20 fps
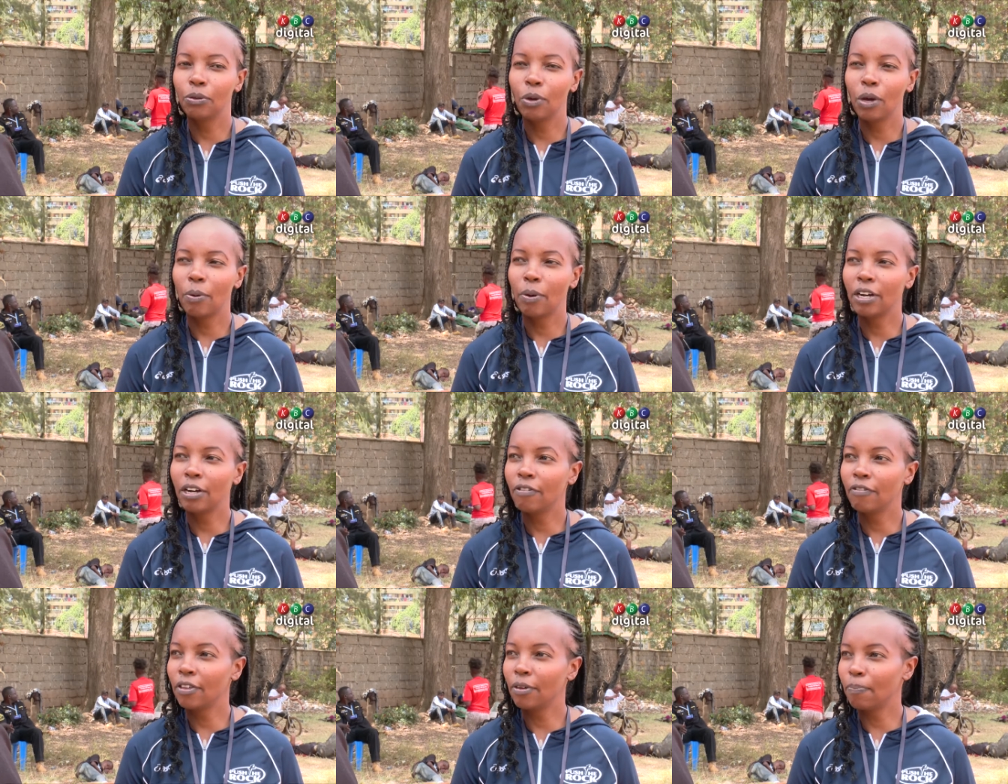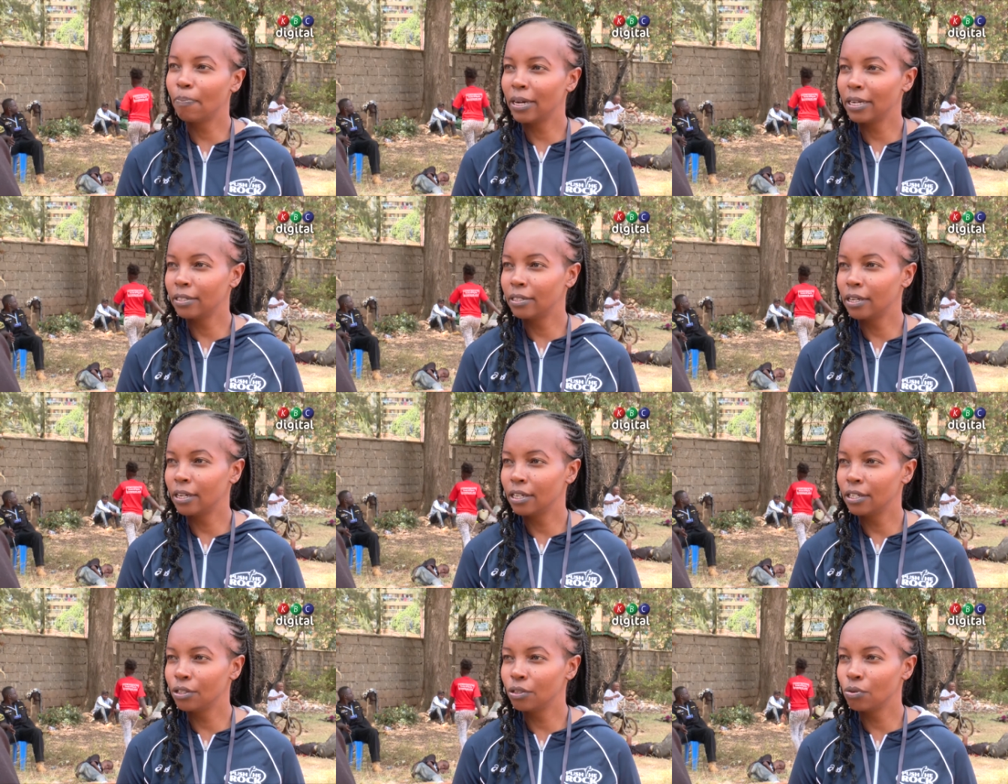We are one of the
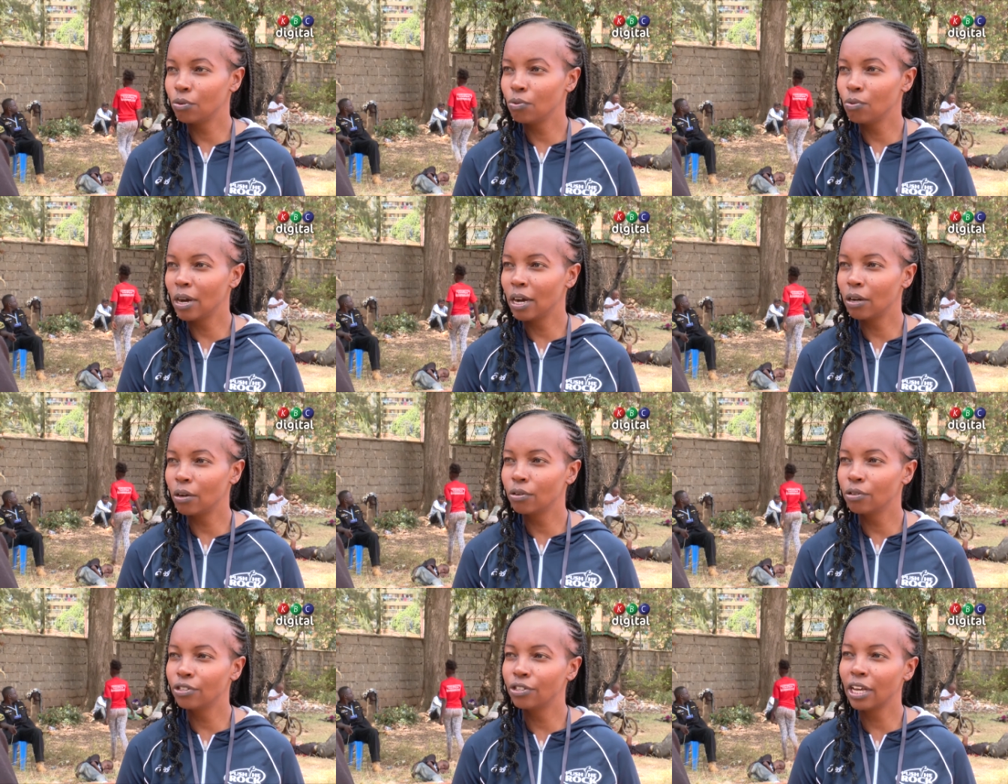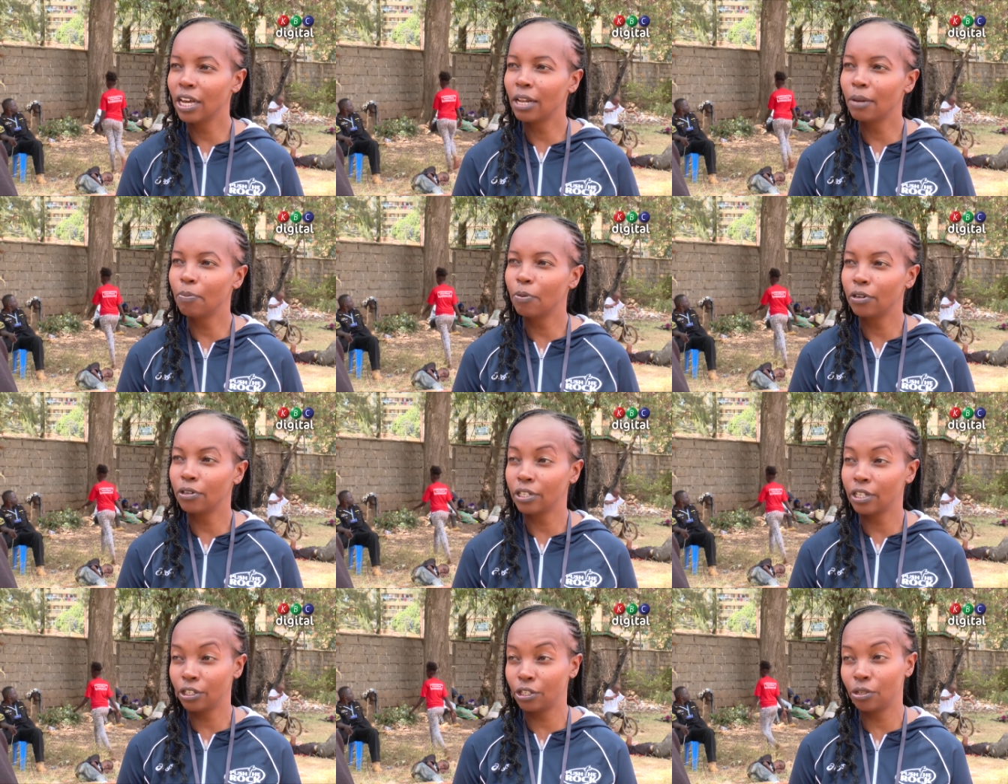partners who work on child
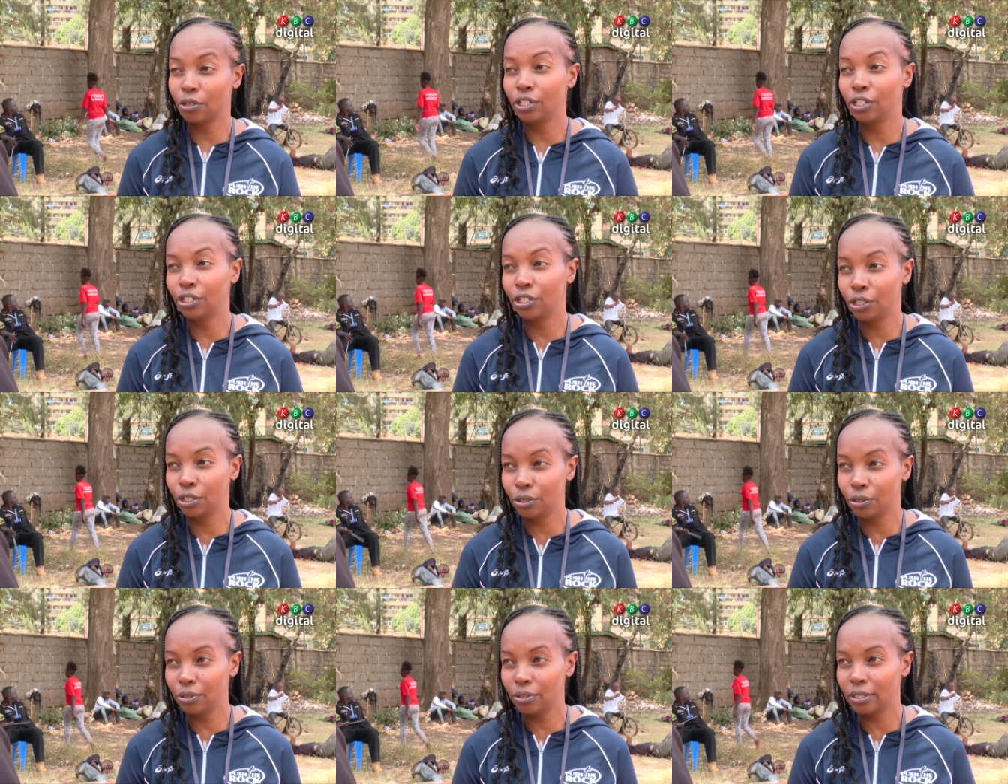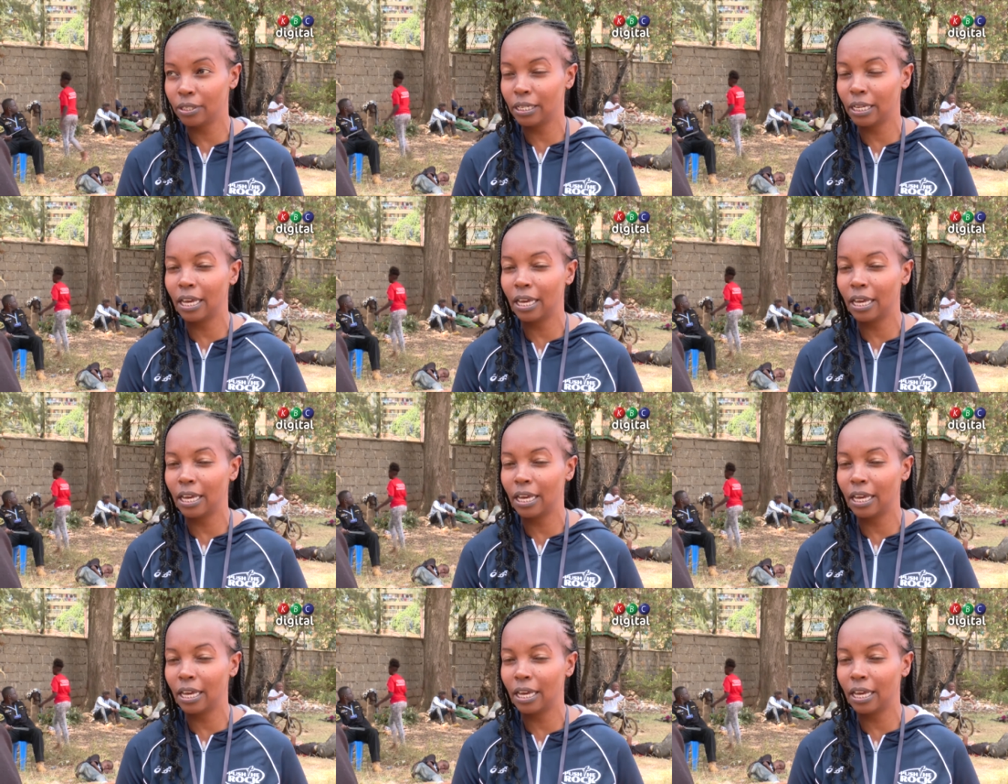protection issues,